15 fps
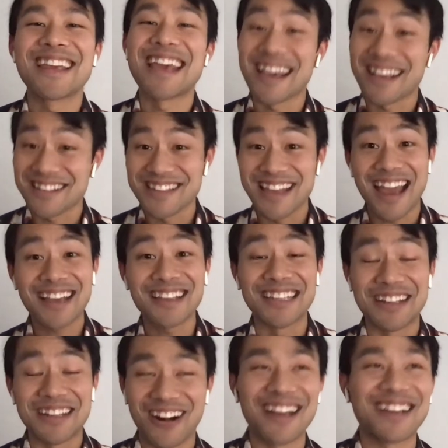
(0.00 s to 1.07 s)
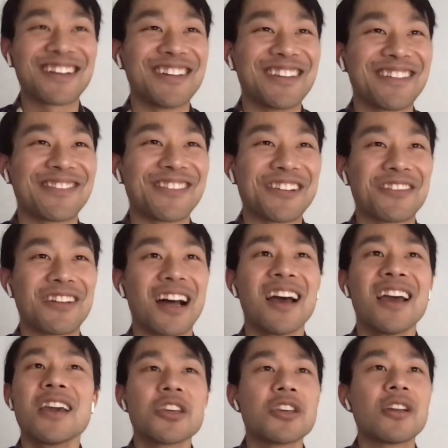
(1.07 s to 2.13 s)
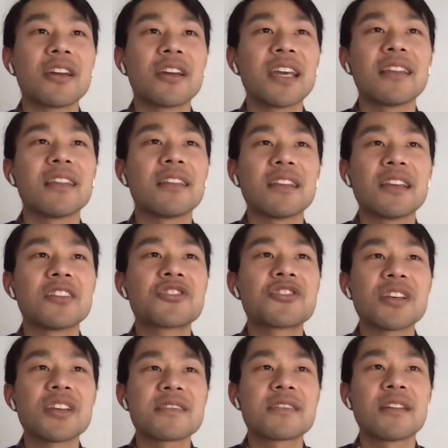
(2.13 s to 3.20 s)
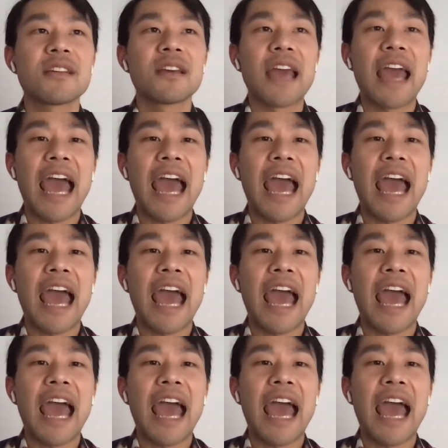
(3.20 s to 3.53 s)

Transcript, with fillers: Yeah, exactly, right, the fruiterer. It just...